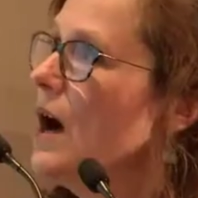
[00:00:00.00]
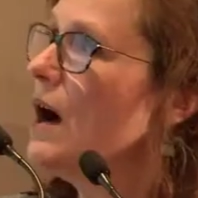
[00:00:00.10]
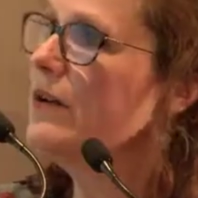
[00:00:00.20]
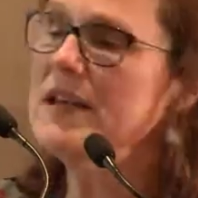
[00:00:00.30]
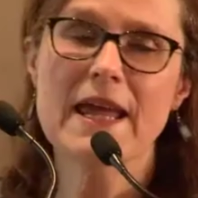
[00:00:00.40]

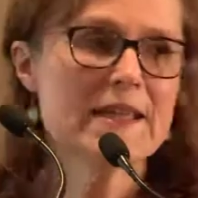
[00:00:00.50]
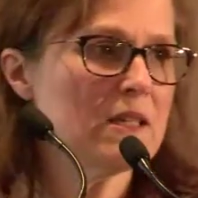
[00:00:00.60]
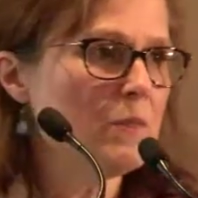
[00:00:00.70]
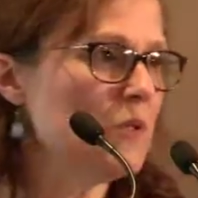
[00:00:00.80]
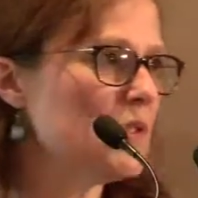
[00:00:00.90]
Our innate
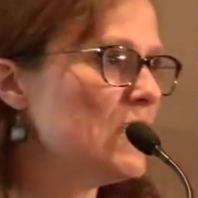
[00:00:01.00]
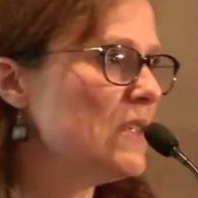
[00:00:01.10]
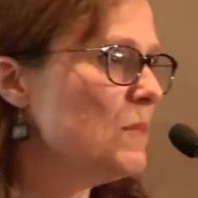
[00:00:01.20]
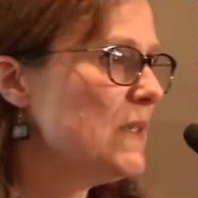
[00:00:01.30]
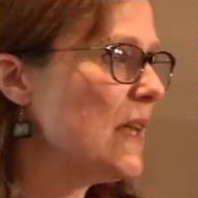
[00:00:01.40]
immune
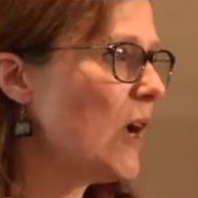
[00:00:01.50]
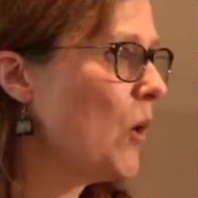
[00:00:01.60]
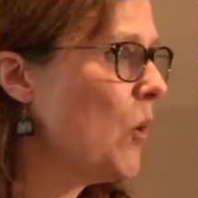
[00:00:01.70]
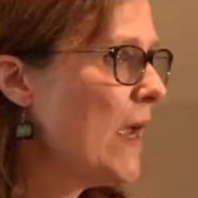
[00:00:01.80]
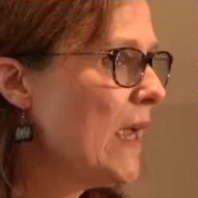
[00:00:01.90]
system is that
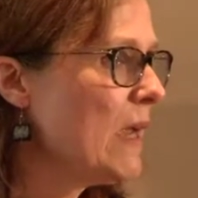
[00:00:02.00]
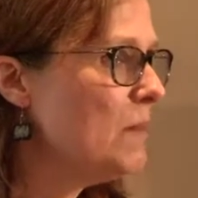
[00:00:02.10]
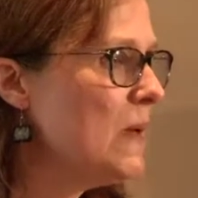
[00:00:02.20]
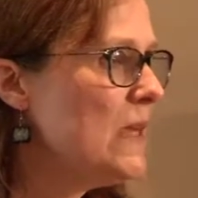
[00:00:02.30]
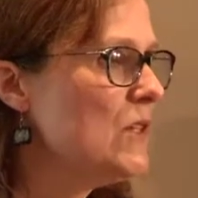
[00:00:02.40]
quick,
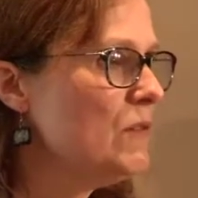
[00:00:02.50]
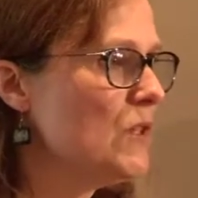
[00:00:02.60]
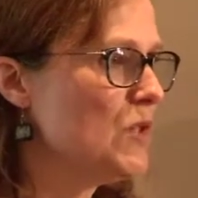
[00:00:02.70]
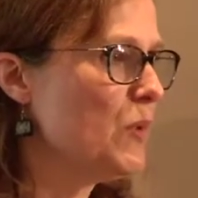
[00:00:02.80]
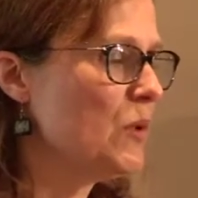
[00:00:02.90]
immediate
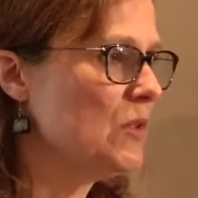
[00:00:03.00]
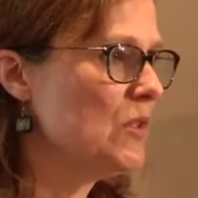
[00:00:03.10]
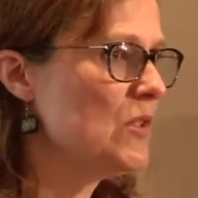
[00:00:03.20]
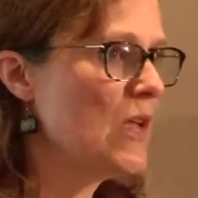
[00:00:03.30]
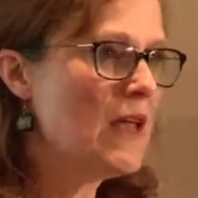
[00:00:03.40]

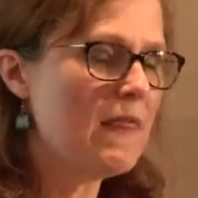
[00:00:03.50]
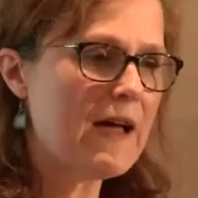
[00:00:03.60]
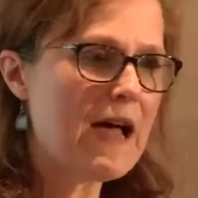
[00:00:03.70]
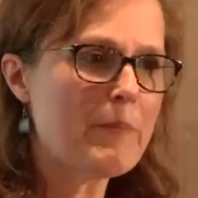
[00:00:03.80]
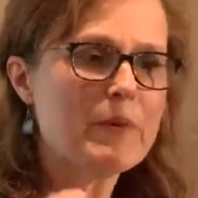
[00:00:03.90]
response
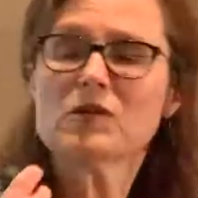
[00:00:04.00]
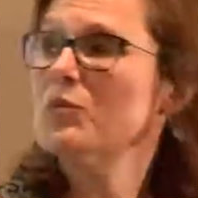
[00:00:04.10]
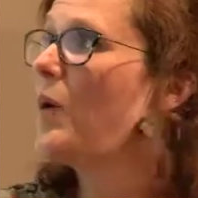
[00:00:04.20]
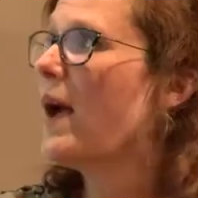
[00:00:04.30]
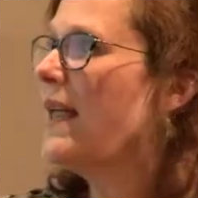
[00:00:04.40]
that happens
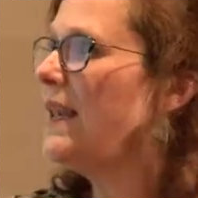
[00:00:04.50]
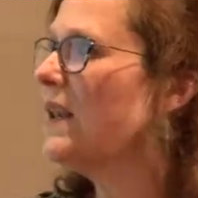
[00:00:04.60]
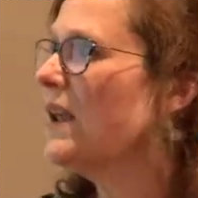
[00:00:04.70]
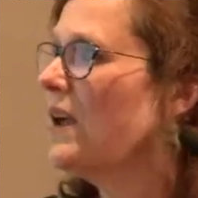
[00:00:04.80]
when